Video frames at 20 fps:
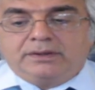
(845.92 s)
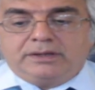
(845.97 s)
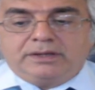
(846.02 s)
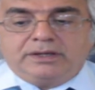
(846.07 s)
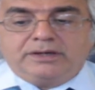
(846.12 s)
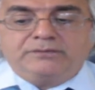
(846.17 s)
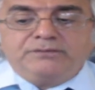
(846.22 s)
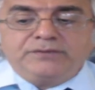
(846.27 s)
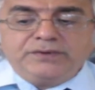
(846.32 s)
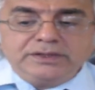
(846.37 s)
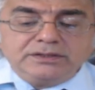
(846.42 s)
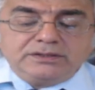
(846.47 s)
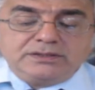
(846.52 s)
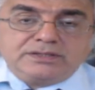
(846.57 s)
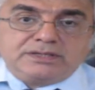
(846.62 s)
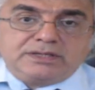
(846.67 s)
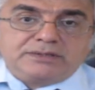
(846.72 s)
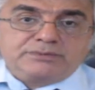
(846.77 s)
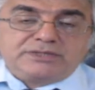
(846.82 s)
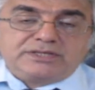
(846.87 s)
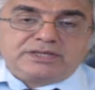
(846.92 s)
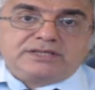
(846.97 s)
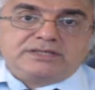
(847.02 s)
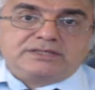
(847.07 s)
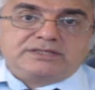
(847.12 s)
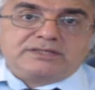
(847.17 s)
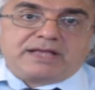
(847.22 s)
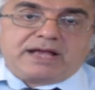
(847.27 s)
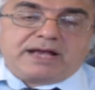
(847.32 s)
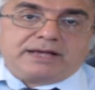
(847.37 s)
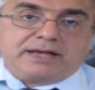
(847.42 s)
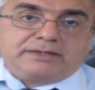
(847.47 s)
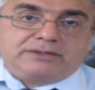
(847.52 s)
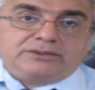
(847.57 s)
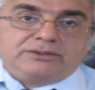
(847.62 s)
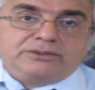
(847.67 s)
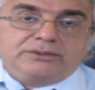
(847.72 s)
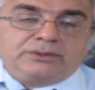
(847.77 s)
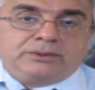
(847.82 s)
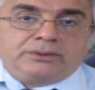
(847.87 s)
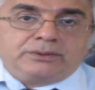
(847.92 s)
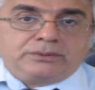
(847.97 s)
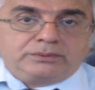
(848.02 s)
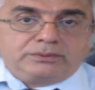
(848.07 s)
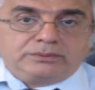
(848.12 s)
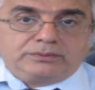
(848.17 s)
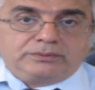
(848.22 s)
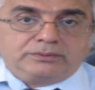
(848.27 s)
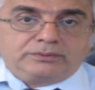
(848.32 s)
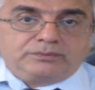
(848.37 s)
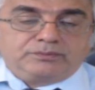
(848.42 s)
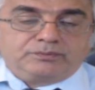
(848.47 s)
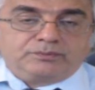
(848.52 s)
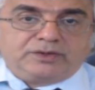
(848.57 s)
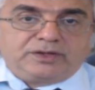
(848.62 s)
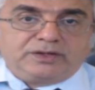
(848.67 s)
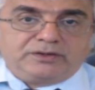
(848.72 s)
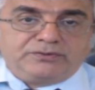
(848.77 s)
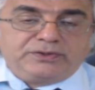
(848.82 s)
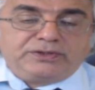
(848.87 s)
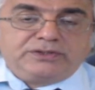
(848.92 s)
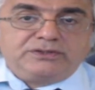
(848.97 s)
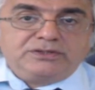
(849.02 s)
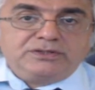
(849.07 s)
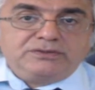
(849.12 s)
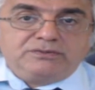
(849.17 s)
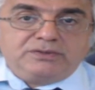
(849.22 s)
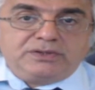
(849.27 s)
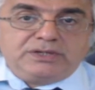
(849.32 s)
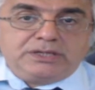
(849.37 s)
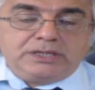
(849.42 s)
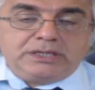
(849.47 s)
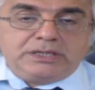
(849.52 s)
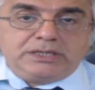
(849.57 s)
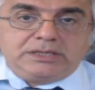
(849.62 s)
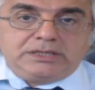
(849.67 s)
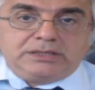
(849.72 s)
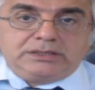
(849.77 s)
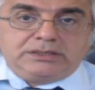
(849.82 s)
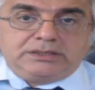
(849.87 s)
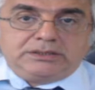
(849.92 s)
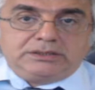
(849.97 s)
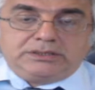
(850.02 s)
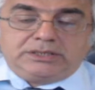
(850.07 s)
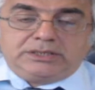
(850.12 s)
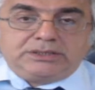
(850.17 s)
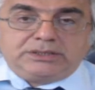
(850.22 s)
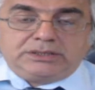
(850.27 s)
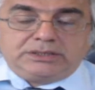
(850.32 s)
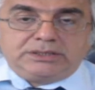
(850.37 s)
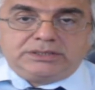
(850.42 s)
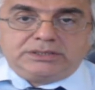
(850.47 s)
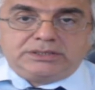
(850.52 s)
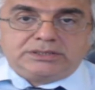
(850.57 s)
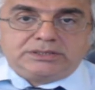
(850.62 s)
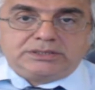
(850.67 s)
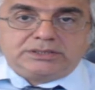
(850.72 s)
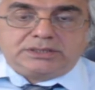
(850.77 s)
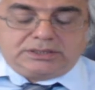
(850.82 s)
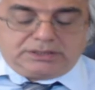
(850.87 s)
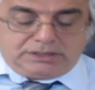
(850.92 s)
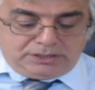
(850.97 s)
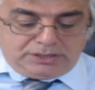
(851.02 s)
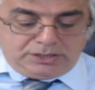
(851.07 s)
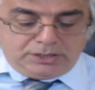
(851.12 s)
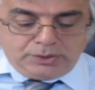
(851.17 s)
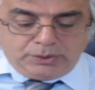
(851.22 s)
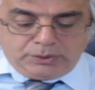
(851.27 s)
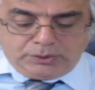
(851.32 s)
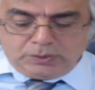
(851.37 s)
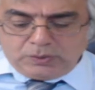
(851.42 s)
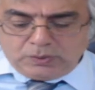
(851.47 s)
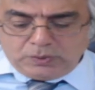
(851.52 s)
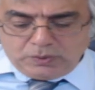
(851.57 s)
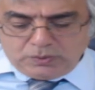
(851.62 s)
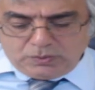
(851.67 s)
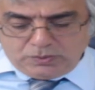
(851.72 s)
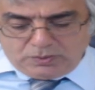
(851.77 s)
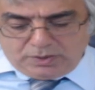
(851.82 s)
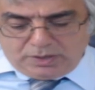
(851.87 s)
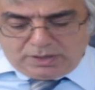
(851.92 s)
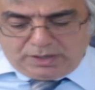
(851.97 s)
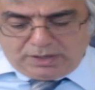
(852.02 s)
Infinitism says that no, effectively there is no